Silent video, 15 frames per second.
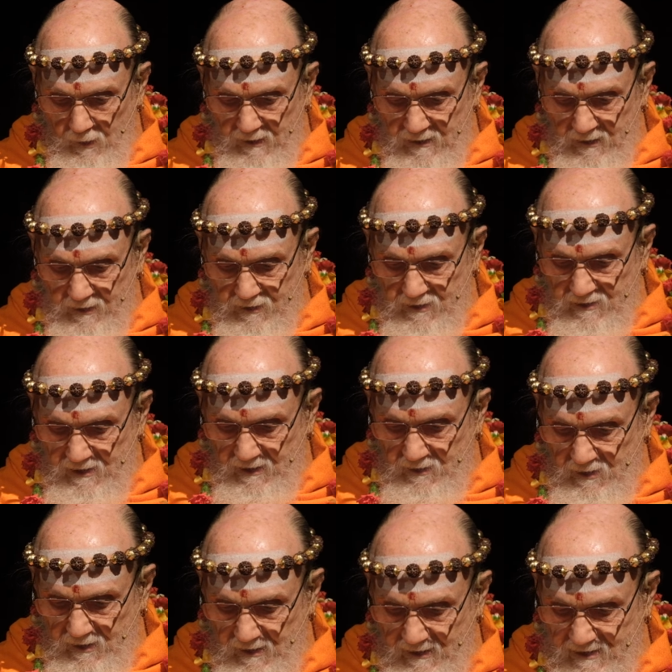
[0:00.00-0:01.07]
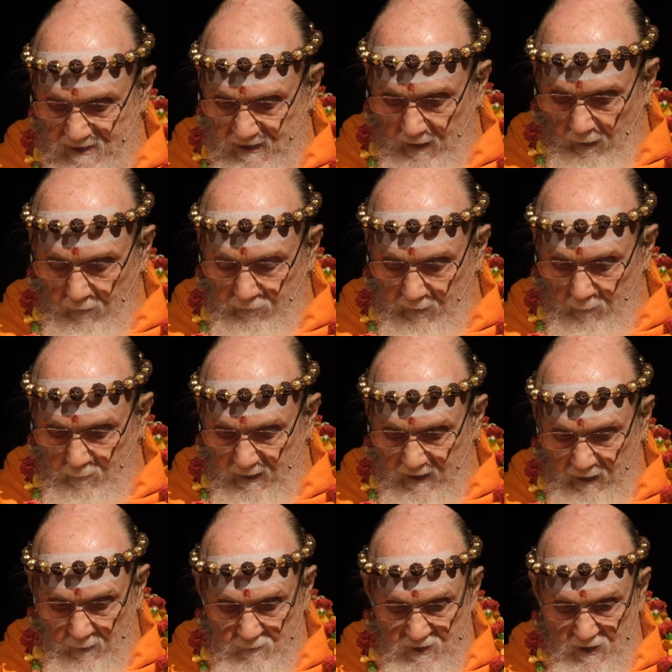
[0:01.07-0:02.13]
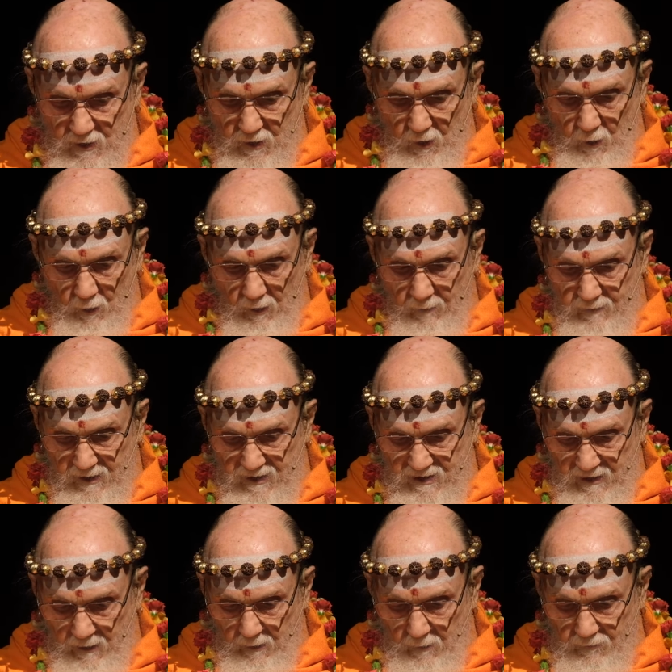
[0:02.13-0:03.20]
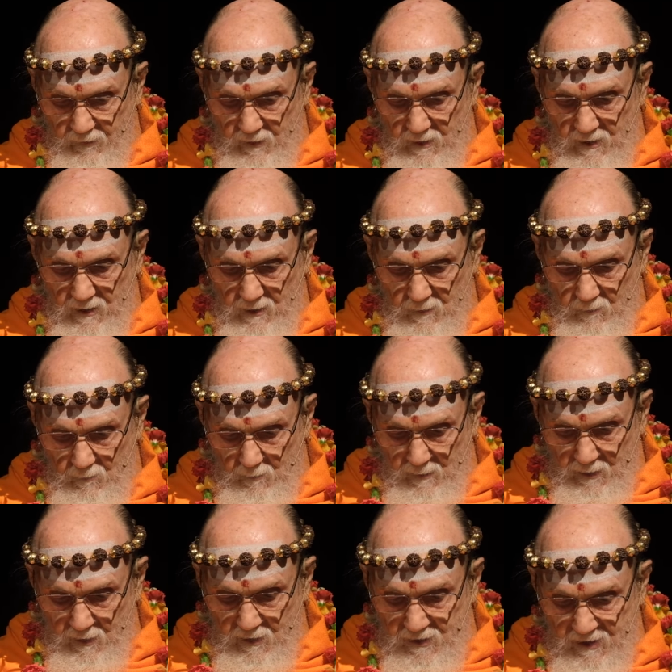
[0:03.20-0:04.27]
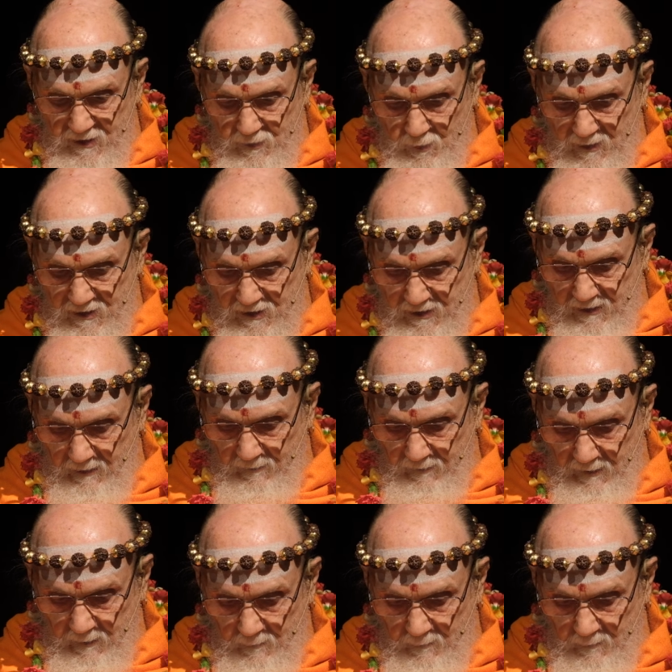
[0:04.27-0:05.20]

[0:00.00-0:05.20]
touches into the self and becomes a knower of the self, merges with Shiva.